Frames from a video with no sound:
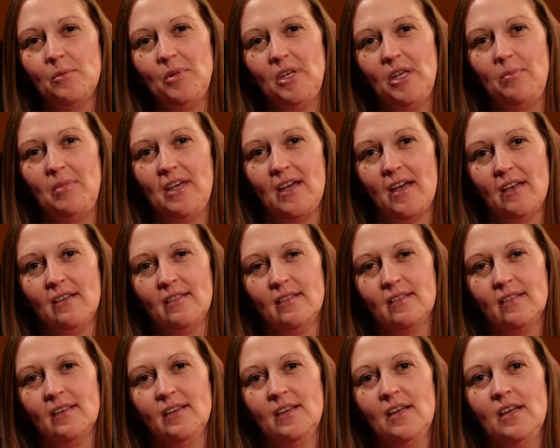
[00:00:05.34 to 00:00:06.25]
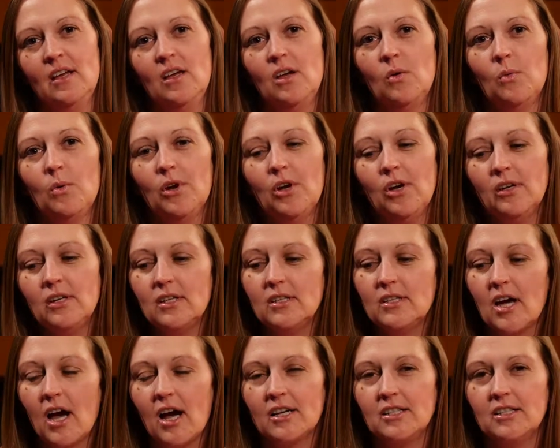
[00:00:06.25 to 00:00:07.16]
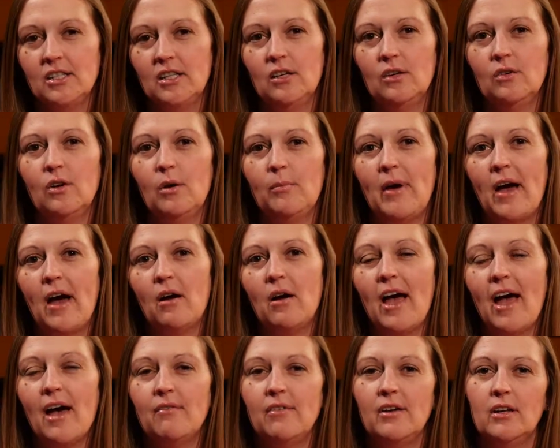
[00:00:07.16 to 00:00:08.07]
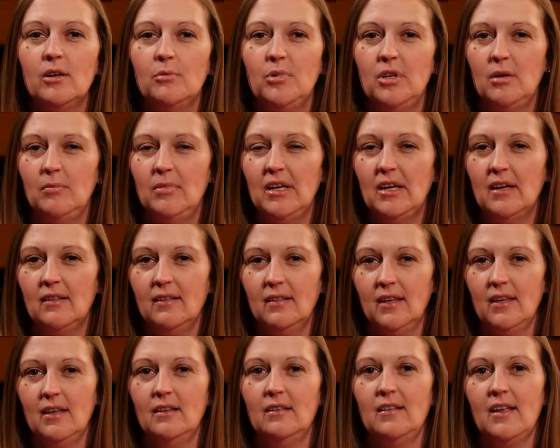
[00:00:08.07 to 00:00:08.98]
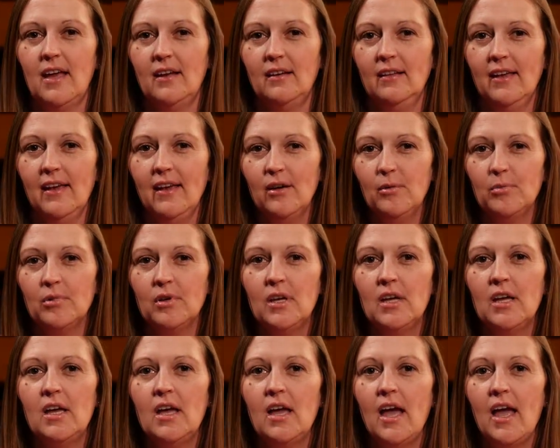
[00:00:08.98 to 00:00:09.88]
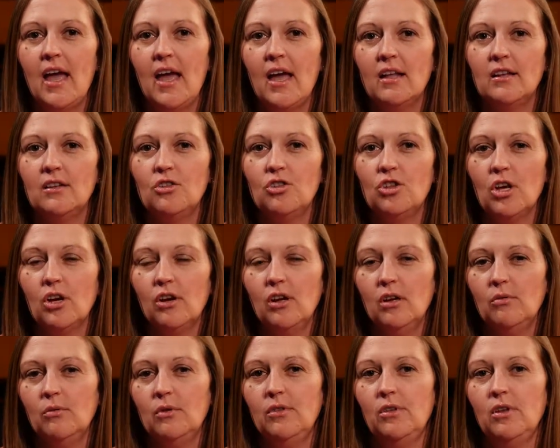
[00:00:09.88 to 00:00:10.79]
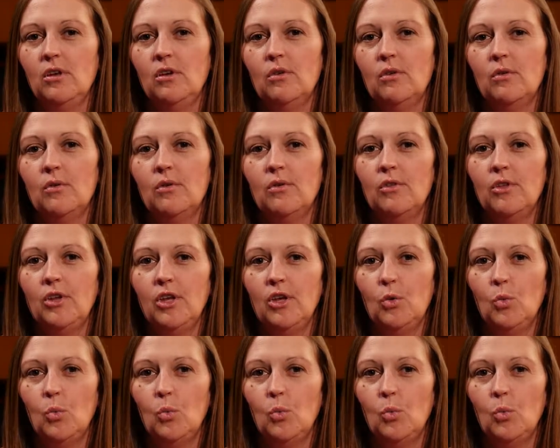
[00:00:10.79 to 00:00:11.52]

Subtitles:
PBS. We're here to talk to you about having a PBS Kids EdCamp and sharing with you the